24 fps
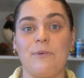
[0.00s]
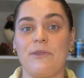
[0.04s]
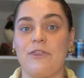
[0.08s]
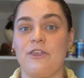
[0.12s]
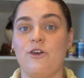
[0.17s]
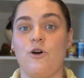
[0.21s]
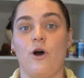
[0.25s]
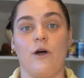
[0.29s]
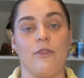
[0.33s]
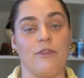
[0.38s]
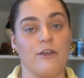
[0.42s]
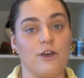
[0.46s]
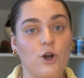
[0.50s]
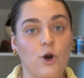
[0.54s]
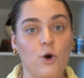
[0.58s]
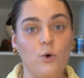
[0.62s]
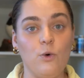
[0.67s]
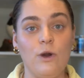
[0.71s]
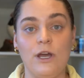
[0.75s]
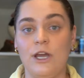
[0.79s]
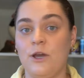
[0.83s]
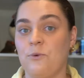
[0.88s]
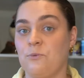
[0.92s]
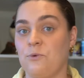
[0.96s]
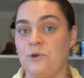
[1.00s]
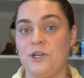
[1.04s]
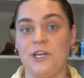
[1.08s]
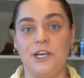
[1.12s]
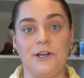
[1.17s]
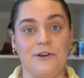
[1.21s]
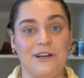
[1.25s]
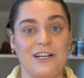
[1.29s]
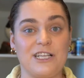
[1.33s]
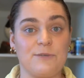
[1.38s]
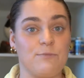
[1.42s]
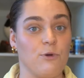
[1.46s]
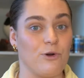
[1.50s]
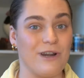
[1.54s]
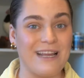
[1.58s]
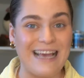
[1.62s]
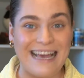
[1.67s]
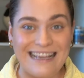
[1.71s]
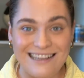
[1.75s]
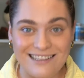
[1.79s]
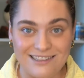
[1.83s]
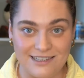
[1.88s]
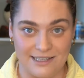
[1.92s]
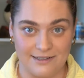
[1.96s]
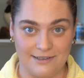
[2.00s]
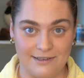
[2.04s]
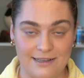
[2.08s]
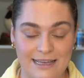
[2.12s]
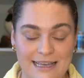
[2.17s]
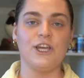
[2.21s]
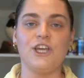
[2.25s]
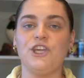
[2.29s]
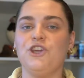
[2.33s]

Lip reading: with you on the go when you're here exploring Iceland.